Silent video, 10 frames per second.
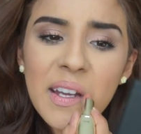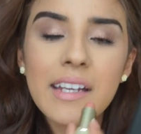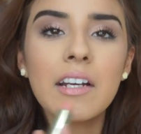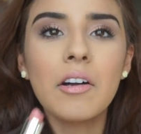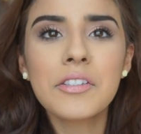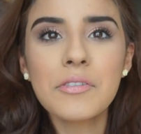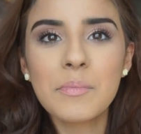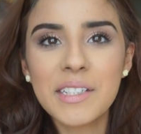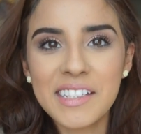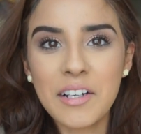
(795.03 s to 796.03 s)
It also
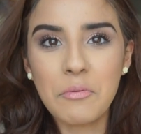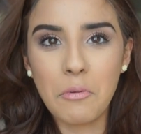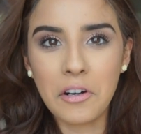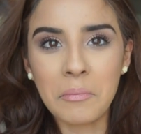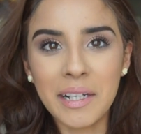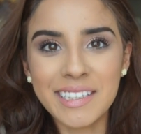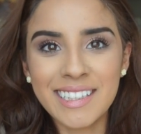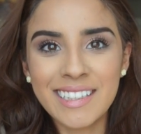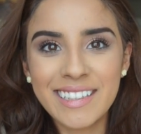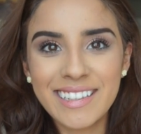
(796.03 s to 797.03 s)
smells like
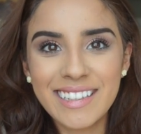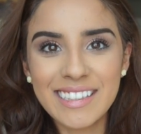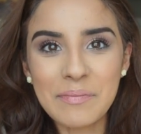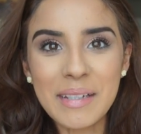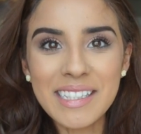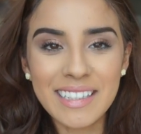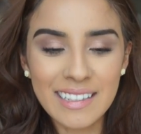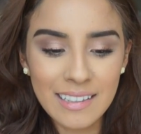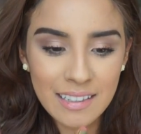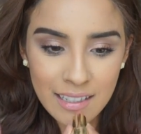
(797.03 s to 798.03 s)
watermelon. It's
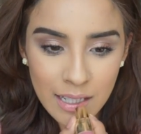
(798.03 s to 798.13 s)
amazing.